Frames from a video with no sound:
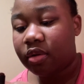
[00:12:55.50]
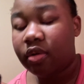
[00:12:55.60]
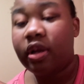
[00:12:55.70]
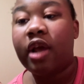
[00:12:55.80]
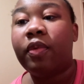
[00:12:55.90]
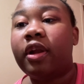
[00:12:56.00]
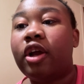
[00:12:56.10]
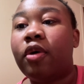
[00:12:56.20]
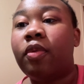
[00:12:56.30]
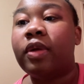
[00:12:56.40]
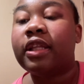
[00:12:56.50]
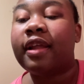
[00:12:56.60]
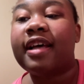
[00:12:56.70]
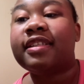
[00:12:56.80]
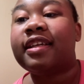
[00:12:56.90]
And now we're gonna go in with the
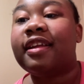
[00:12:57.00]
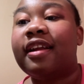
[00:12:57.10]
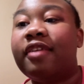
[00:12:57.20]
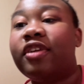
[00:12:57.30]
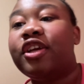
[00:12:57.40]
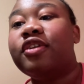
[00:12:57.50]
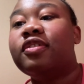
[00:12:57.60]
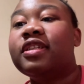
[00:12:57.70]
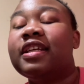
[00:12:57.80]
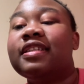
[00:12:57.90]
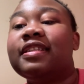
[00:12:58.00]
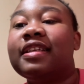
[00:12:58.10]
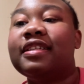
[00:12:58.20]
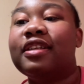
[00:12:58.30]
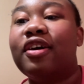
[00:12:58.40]
last thing that I never use, and it's
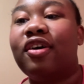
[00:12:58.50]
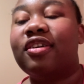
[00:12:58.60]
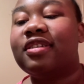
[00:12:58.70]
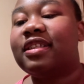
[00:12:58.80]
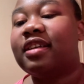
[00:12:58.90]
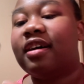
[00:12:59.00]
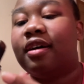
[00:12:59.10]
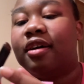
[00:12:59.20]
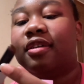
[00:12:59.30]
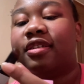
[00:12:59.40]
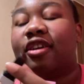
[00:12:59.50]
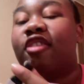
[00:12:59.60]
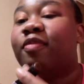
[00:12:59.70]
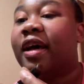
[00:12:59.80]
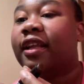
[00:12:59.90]
this Nars Soft
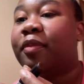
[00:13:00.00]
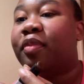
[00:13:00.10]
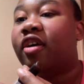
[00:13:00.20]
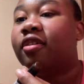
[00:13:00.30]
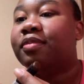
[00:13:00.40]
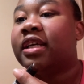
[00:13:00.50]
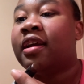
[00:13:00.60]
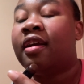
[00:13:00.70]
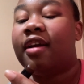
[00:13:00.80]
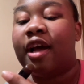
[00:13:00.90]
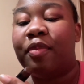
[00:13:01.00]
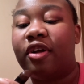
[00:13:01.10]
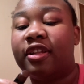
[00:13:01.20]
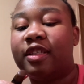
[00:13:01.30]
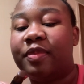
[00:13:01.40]
Matte Lip Balm. I bought
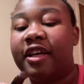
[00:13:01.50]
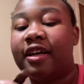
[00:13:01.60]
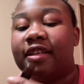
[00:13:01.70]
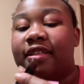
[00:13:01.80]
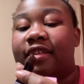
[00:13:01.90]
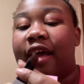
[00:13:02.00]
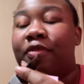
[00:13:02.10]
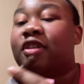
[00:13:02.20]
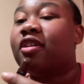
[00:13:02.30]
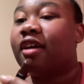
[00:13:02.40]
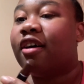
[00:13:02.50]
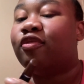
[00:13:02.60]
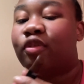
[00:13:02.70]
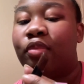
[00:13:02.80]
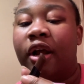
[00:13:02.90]
this because I was on the hunt
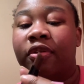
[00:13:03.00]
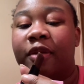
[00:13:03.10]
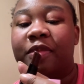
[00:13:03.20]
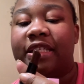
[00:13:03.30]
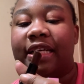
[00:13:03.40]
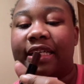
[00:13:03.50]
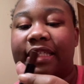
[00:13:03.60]
for brown lipsticks,